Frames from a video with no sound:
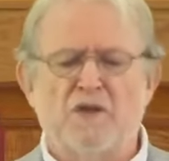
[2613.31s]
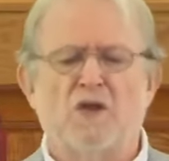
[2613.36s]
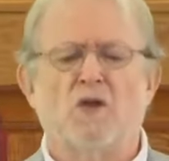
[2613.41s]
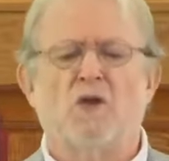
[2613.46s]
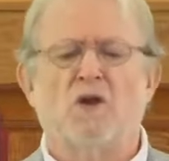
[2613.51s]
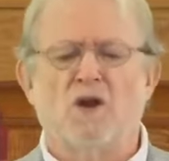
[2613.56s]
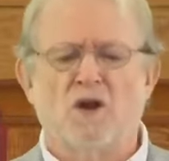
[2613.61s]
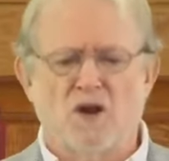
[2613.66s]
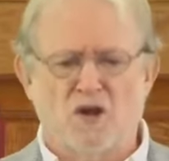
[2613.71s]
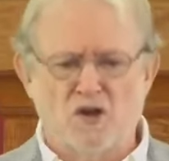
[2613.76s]
the
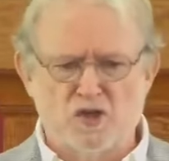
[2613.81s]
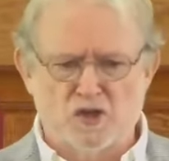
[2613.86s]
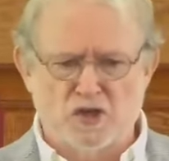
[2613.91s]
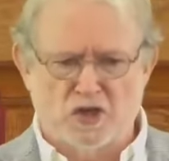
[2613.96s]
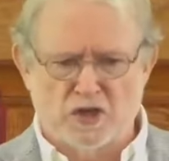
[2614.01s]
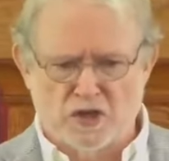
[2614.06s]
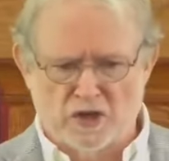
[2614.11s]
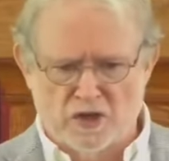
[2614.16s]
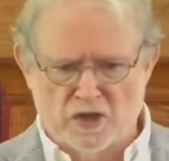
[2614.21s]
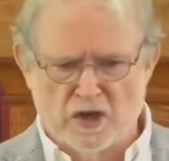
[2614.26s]

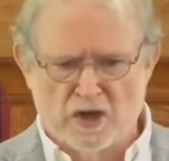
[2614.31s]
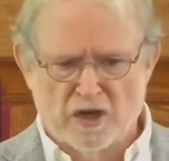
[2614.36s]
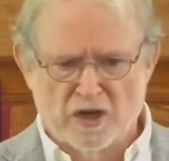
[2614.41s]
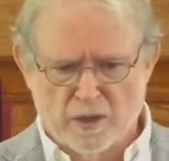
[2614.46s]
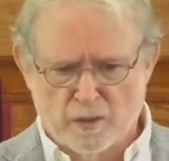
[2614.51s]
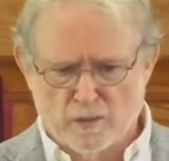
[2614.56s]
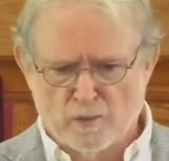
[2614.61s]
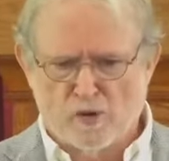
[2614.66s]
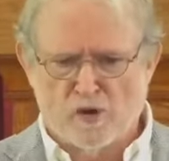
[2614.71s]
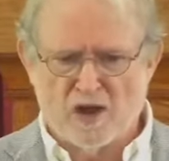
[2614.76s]
larger
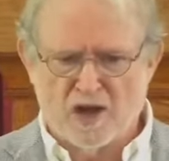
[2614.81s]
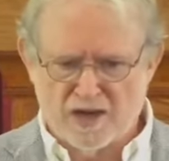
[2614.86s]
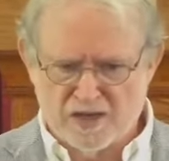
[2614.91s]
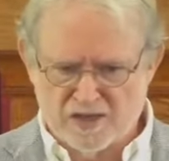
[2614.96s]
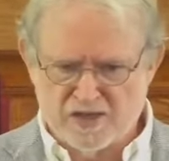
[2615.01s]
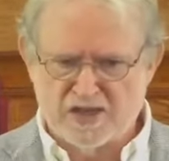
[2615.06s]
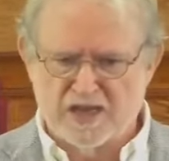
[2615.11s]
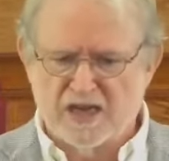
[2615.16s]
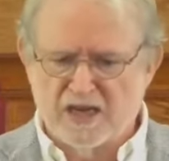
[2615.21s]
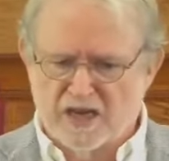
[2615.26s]

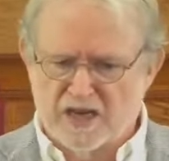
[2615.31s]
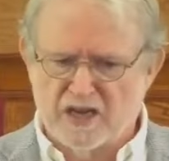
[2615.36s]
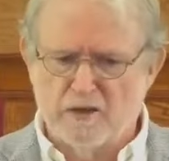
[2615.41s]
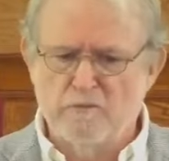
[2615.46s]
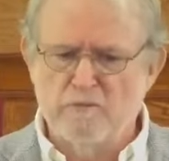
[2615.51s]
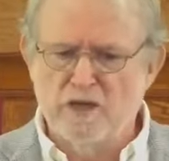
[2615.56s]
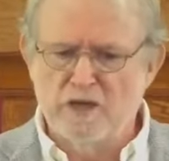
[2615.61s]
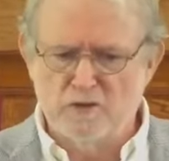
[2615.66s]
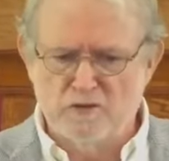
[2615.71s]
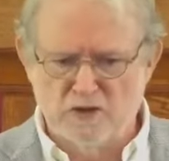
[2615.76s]
Protestant
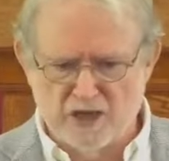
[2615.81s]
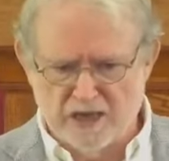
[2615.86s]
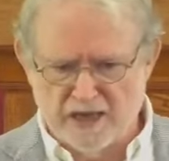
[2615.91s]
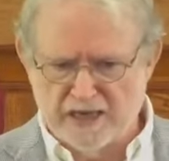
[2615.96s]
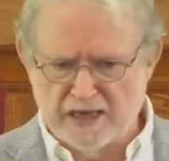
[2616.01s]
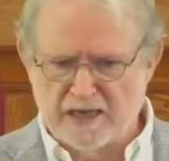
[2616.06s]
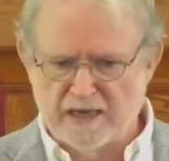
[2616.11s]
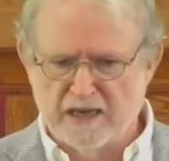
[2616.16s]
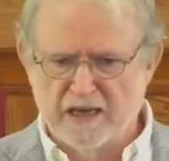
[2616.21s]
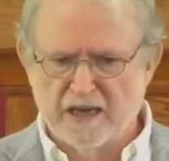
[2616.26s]

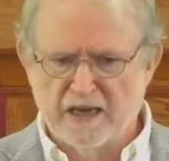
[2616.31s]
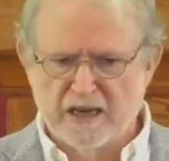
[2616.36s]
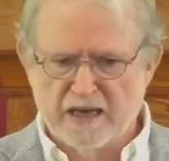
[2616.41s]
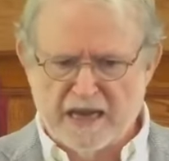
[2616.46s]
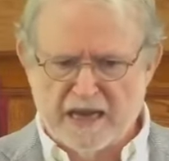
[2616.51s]
community